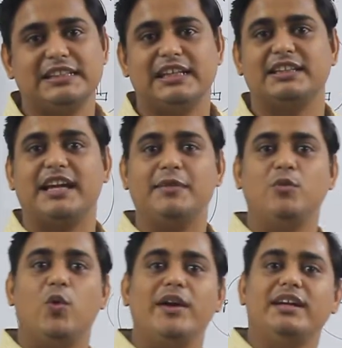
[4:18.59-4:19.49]
Then
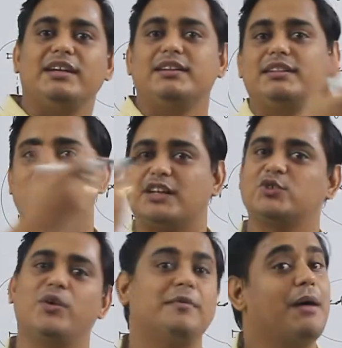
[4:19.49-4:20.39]
time starts
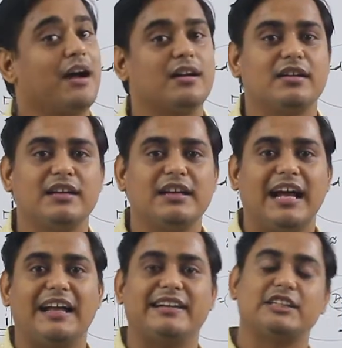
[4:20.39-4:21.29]
going back,
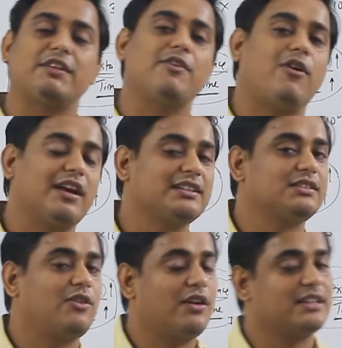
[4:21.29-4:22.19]
and that's why we call
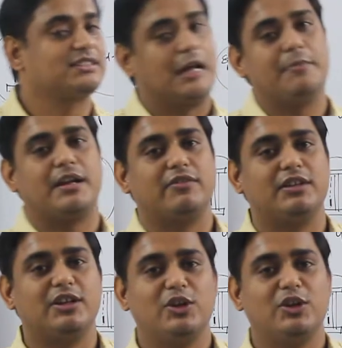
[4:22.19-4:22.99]
it as time travel.